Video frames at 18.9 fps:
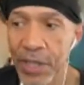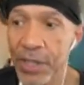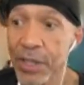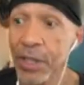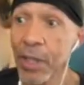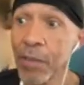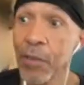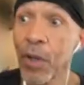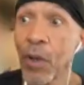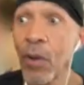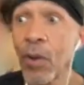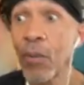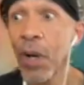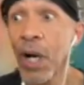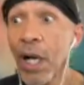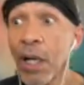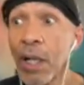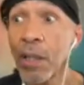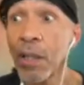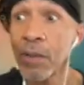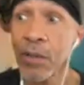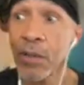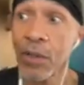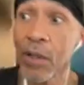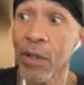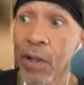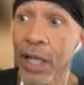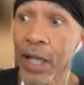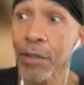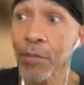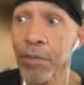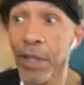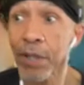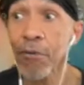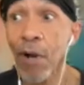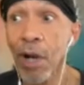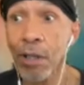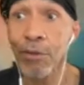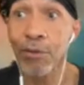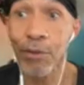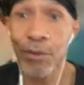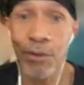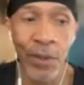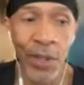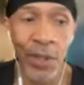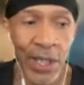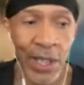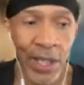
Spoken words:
So I'm going, oh wow, I could play rock too,